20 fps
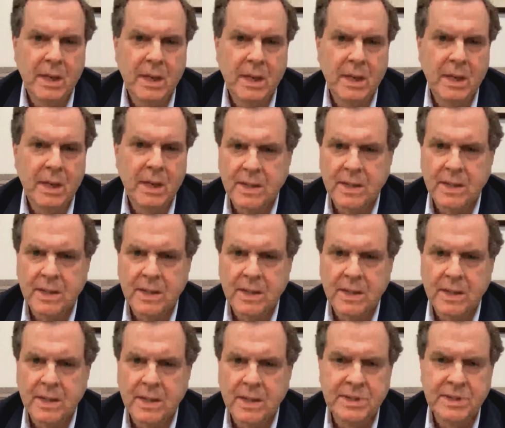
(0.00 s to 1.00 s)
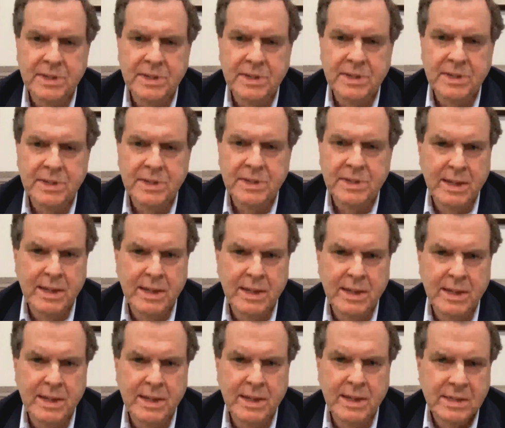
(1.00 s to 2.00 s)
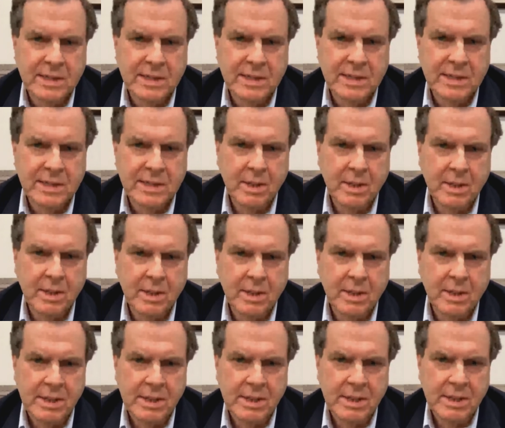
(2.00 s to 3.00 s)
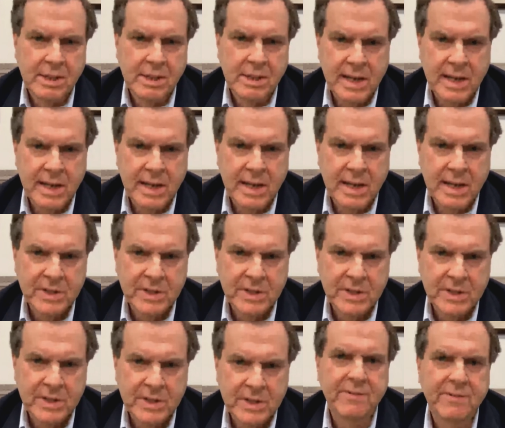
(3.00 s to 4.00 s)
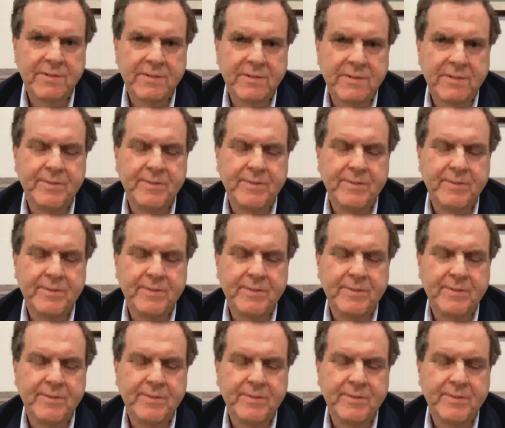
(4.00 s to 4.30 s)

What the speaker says: A second, of course, and it's a topic in and of itself,